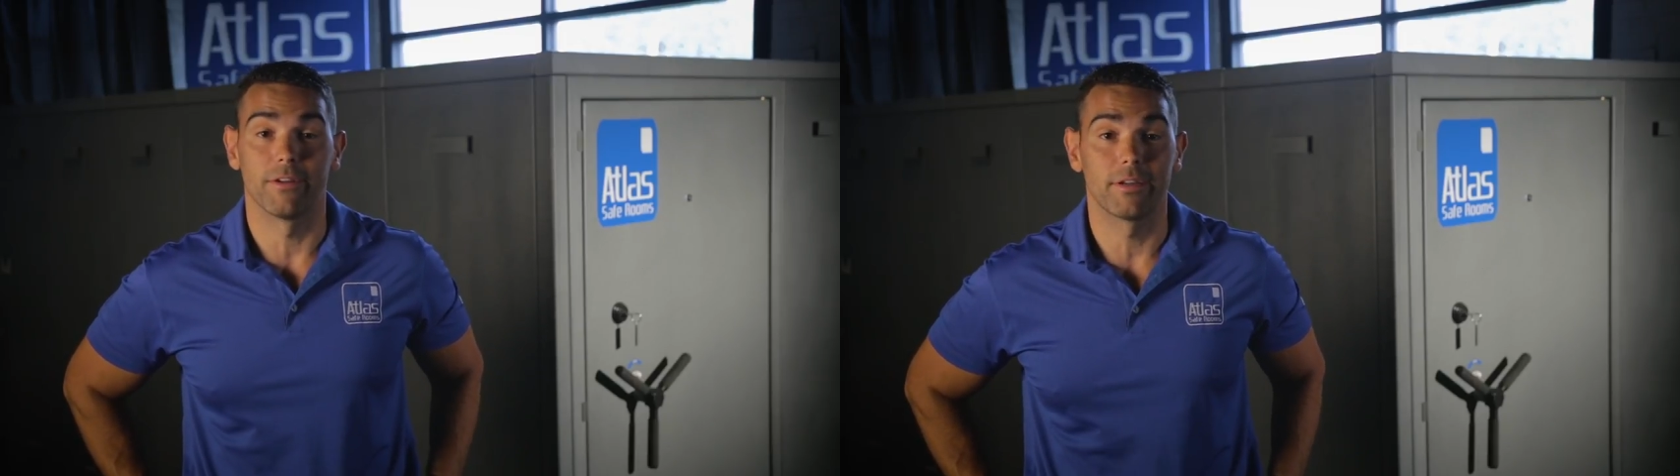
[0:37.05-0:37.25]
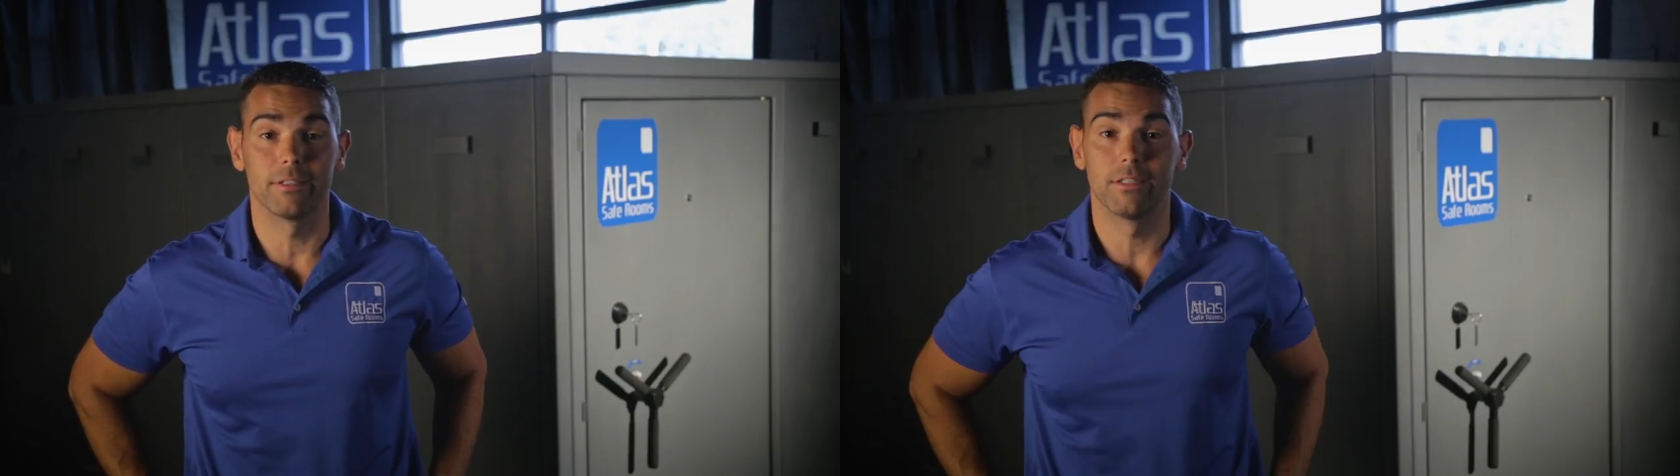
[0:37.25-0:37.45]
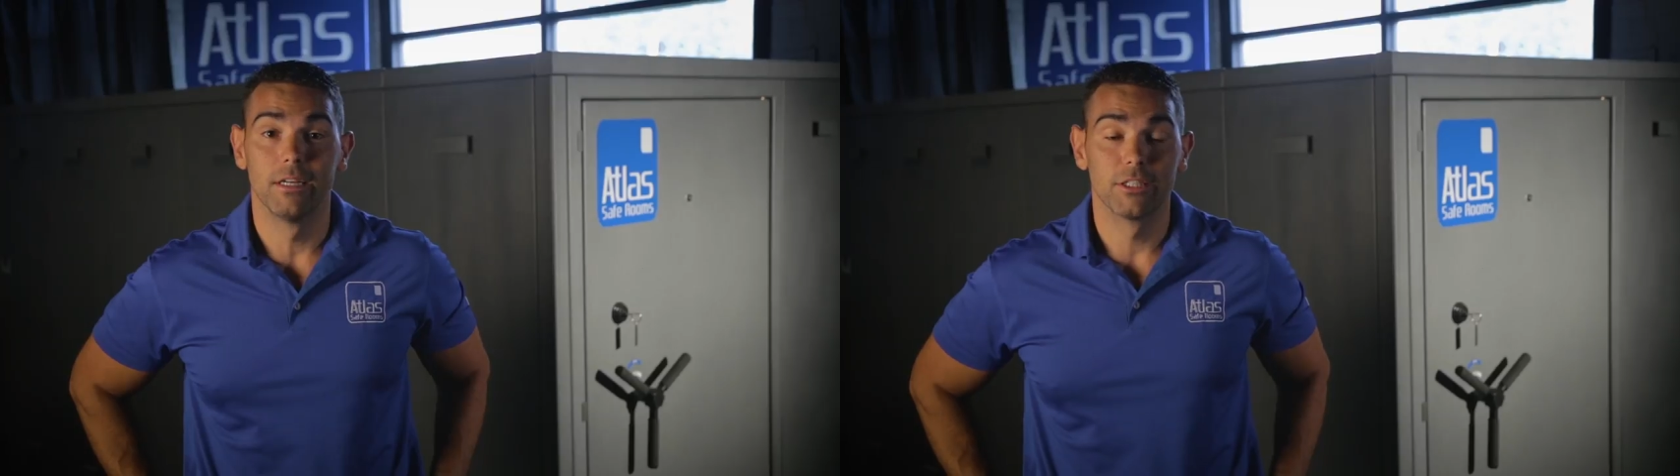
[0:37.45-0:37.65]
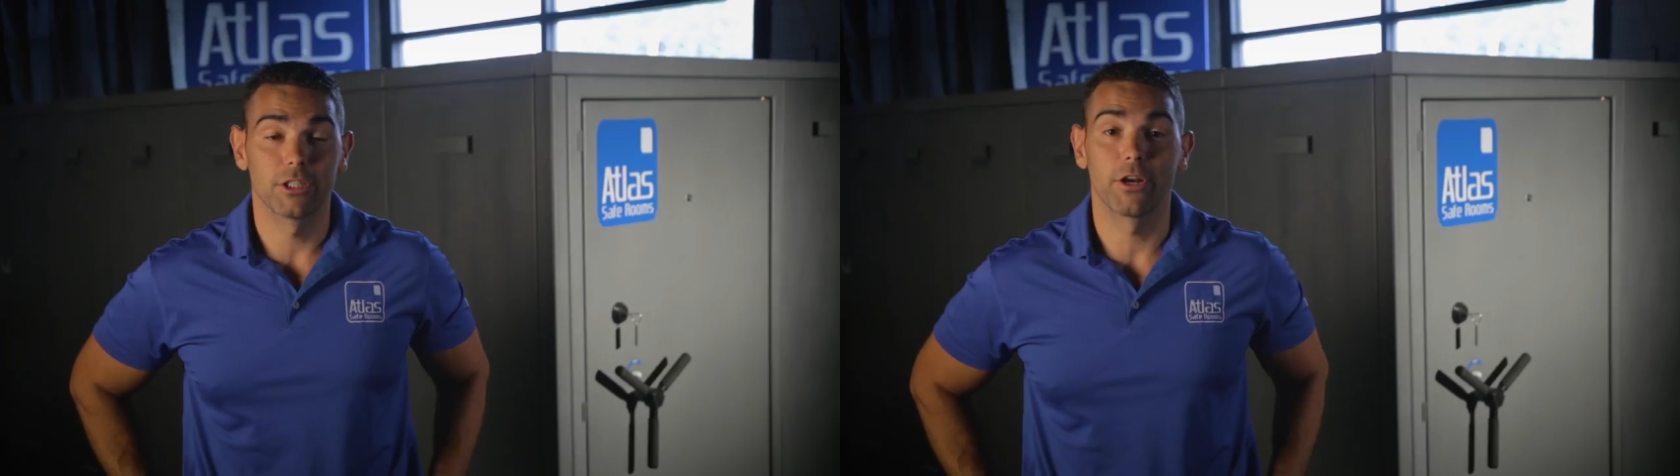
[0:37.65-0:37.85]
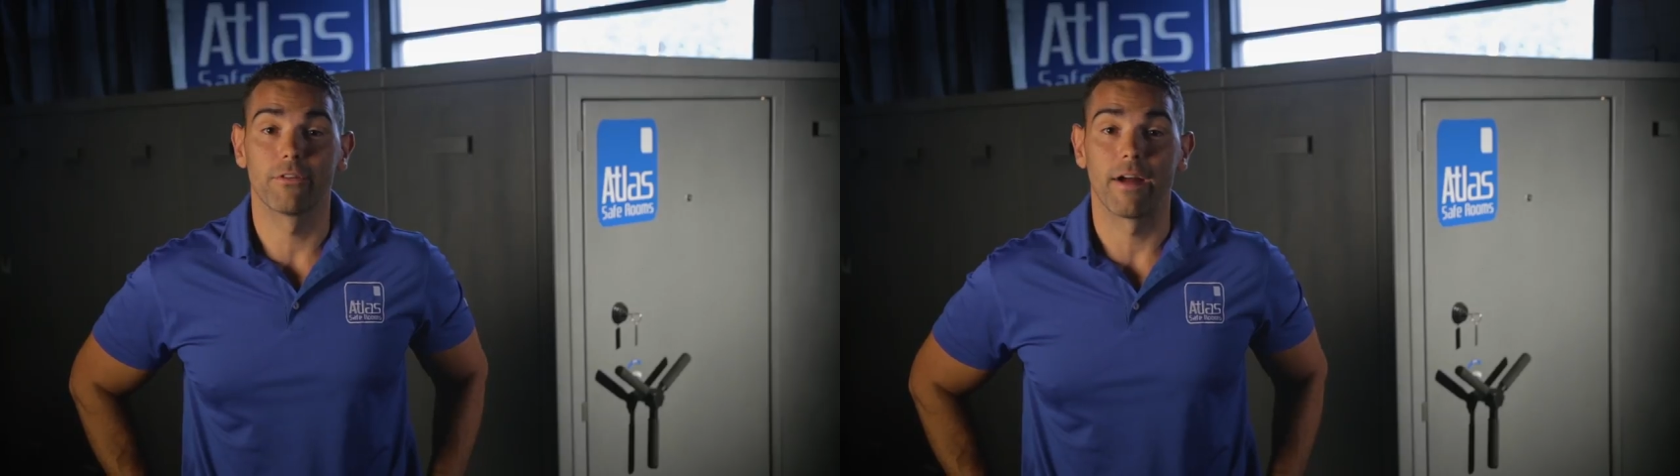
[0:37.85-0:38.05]
You can
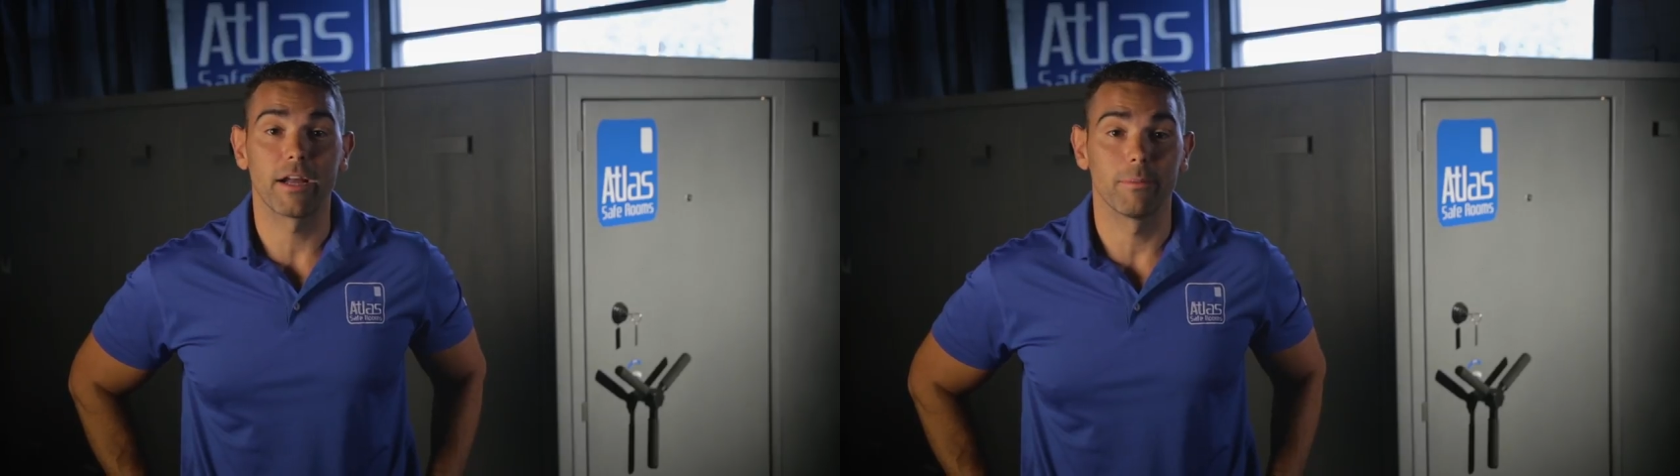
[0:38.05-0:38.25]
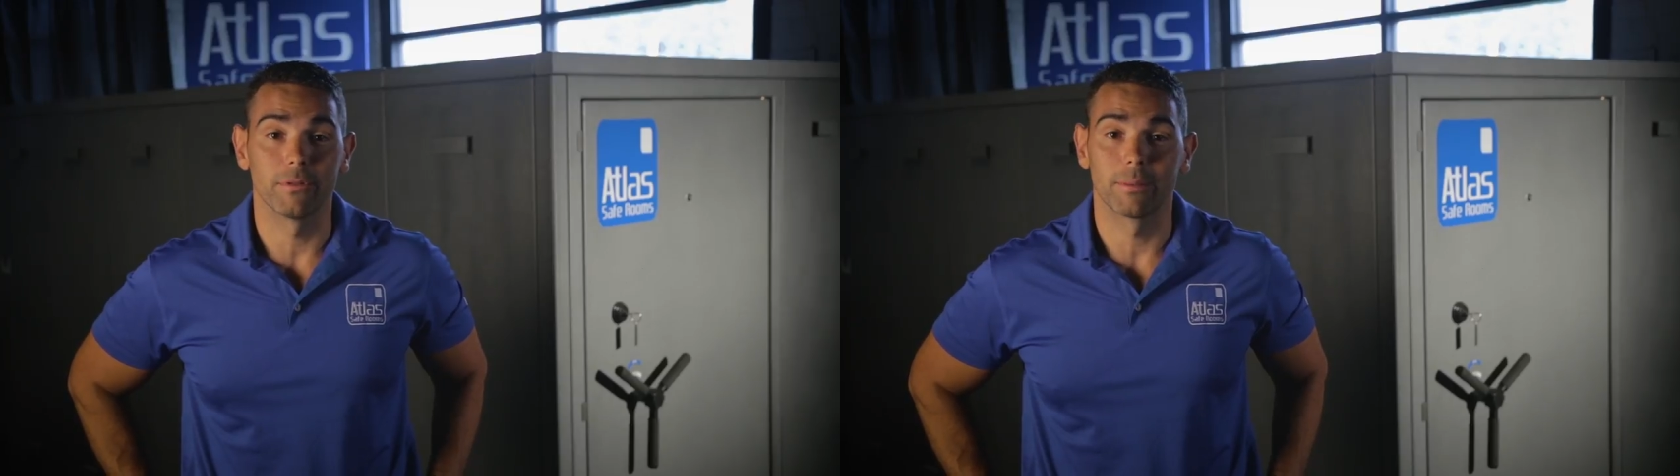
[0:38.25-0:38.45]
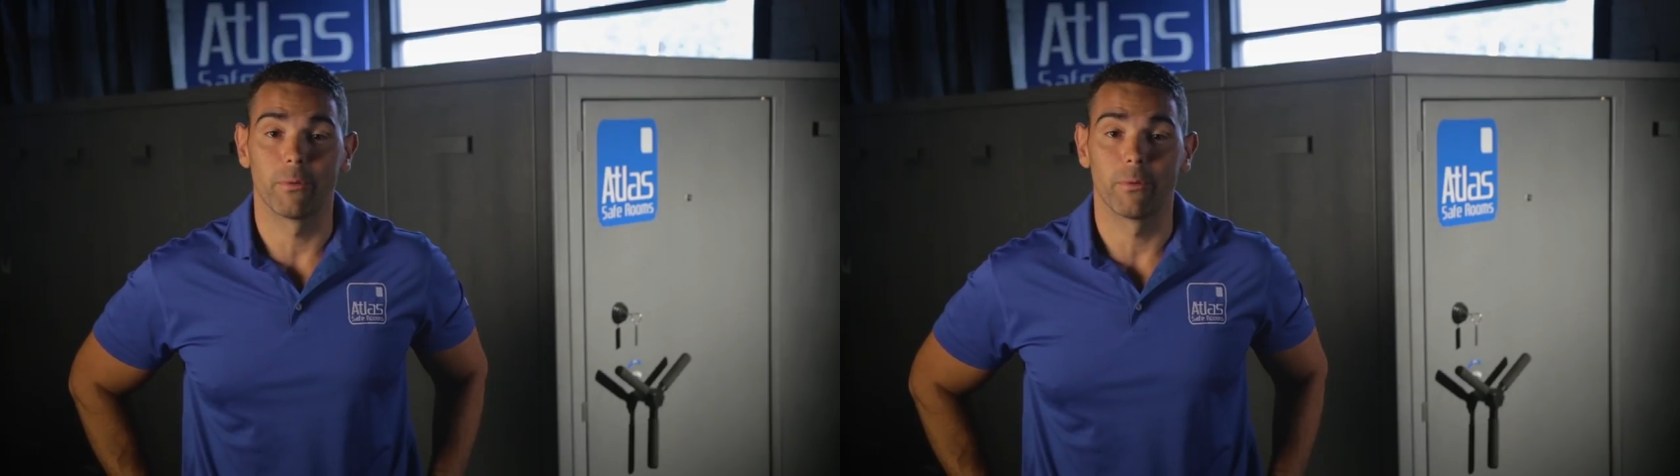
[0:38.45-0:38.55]
secure valuables.